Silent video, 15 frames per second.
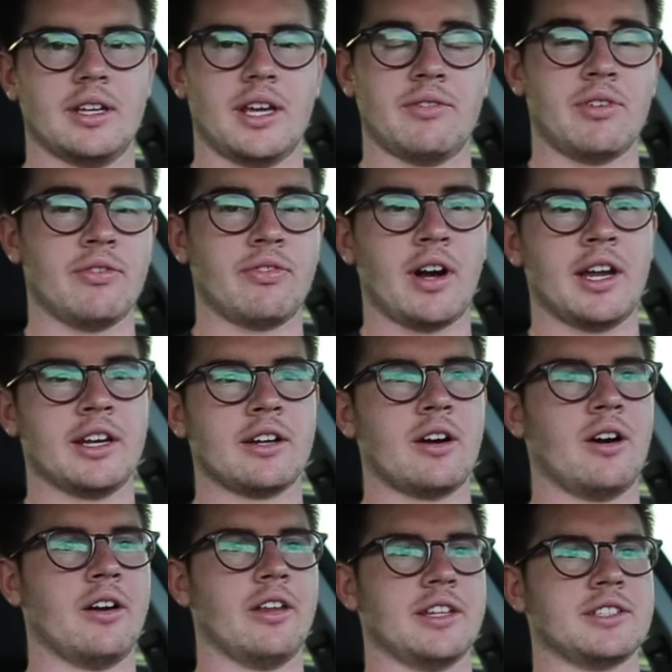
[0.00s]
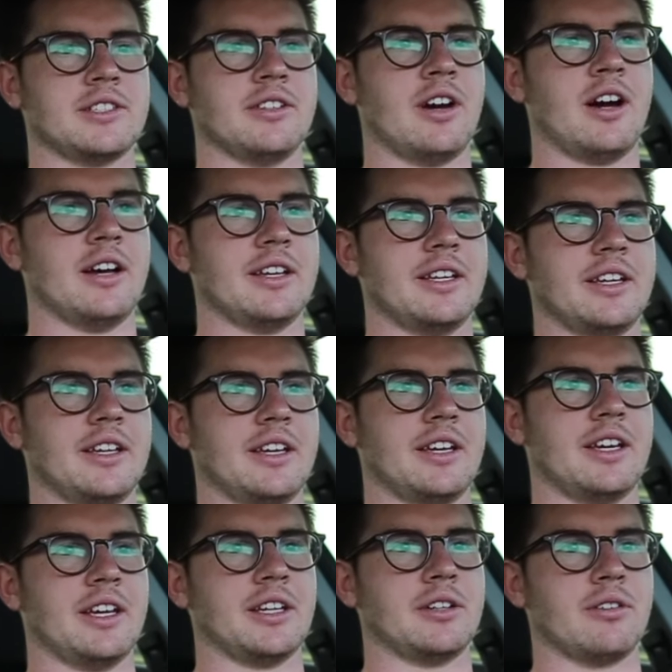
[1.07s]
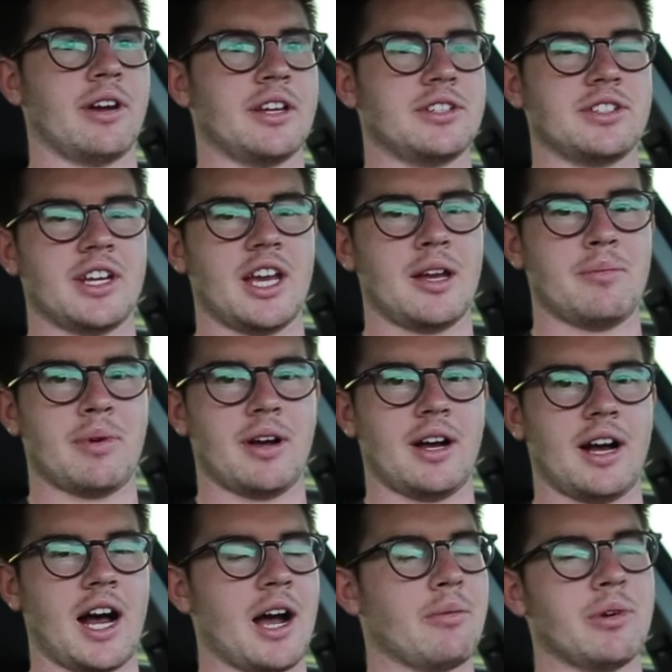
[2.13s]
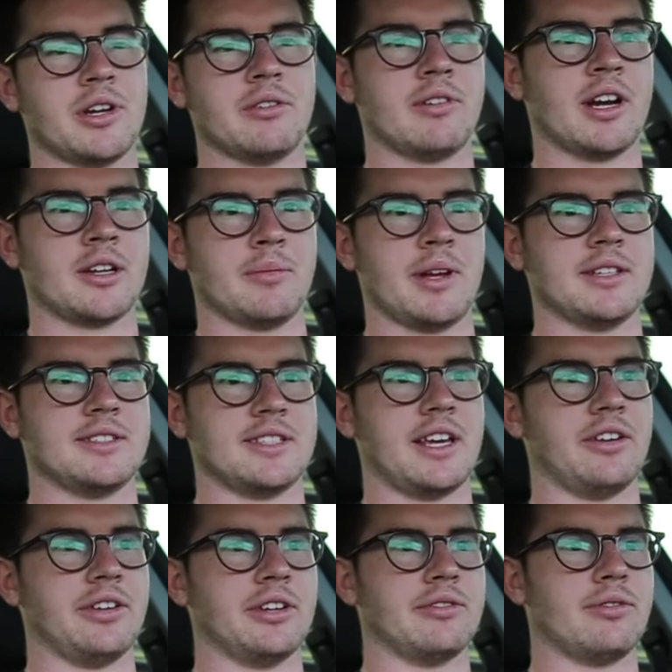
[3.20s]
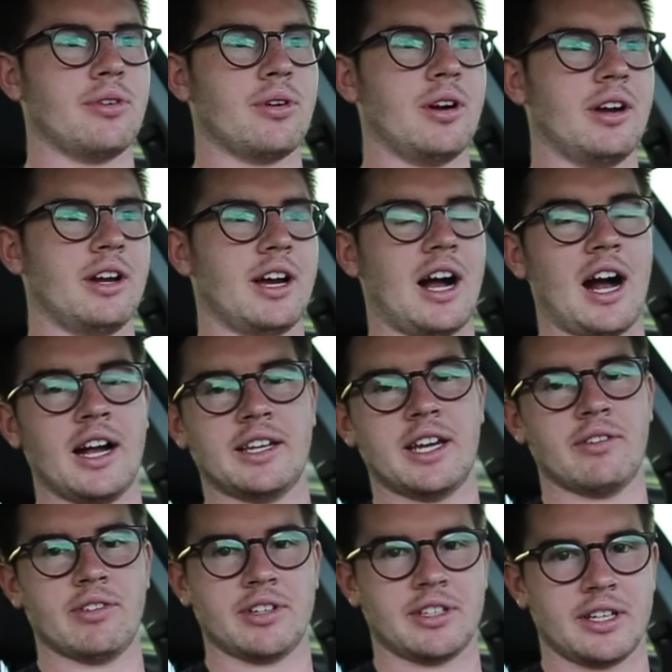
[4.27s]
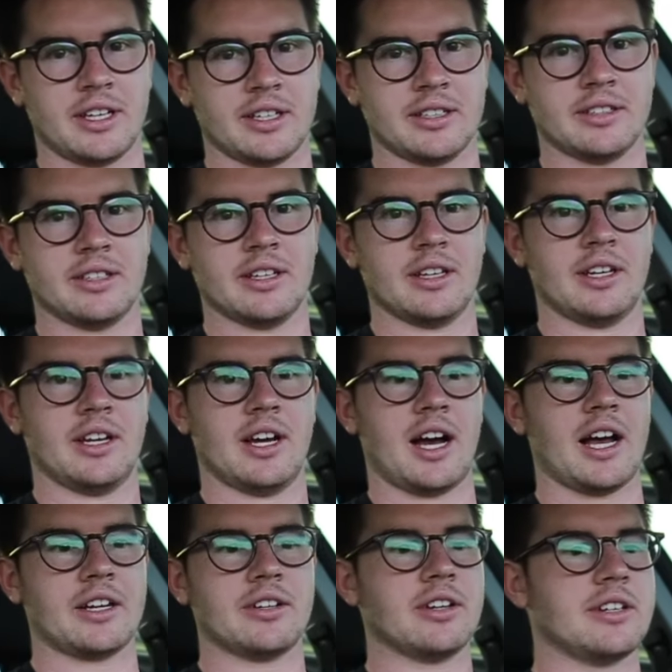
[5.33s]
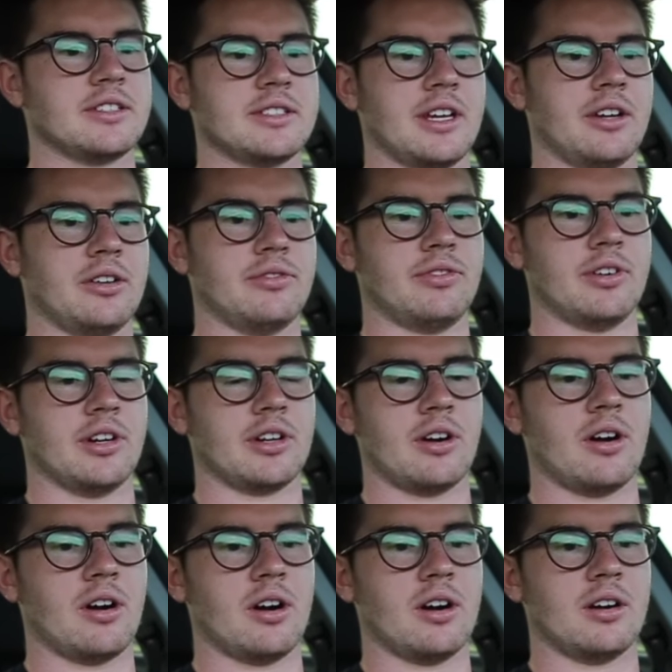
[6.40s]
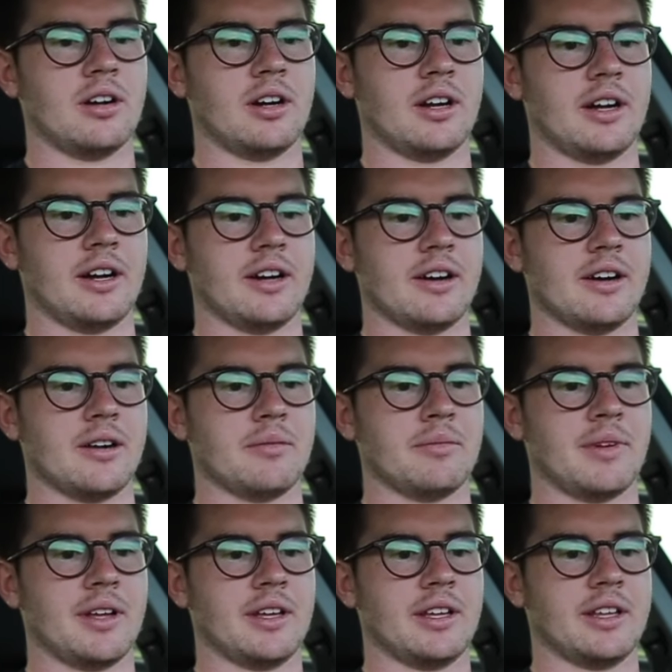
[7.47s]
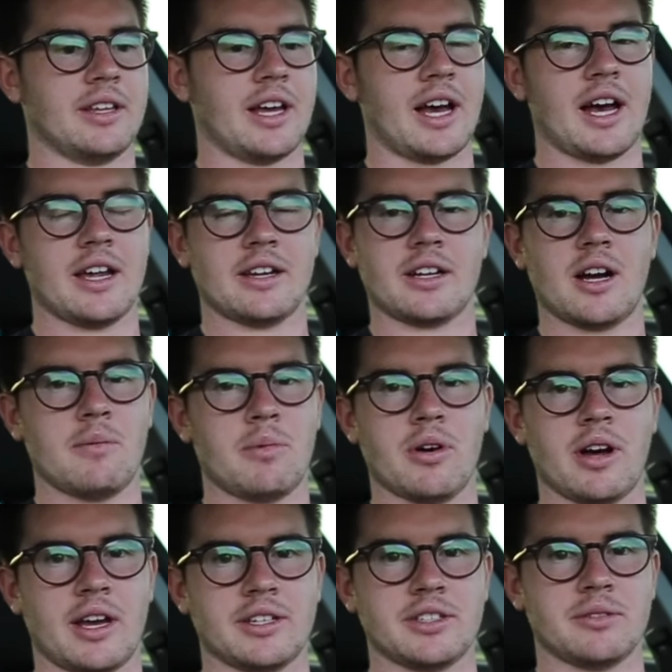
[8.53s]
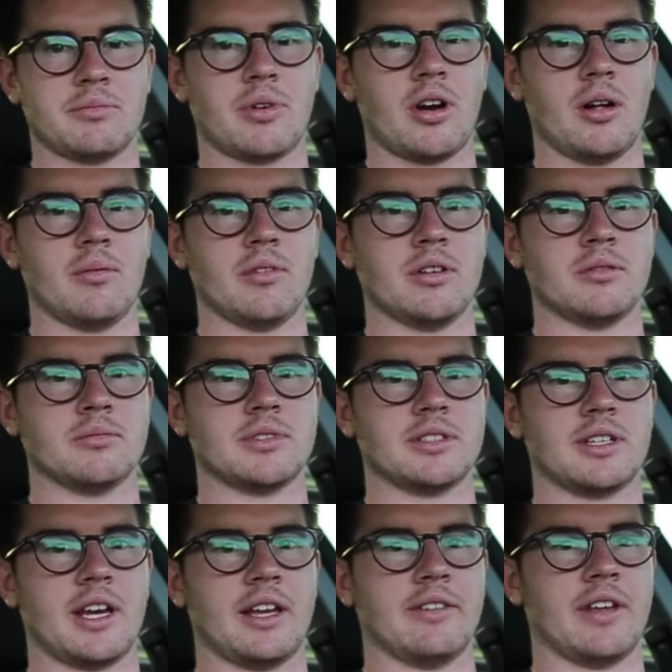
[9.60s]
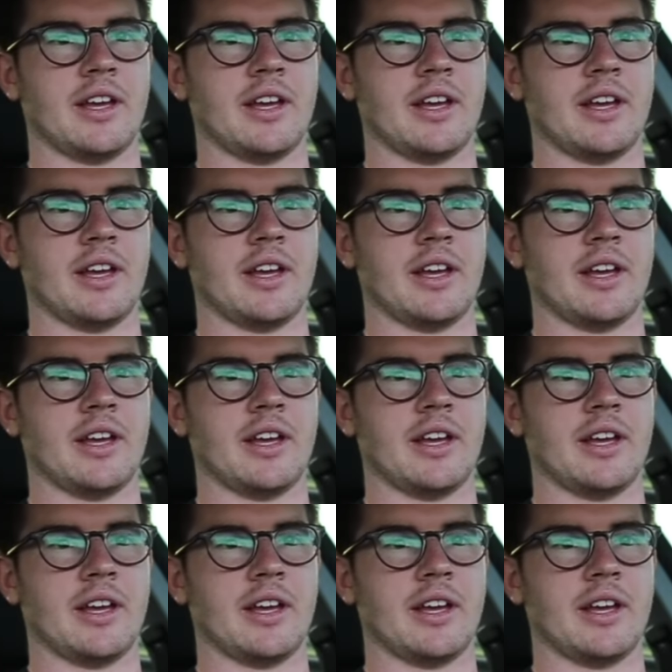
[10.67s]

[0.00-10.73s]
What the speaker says: If you find a car that's not in great shape, I wouldn't recommend settling for it. I never did. I could have settled for a car that had a couple engine problems, and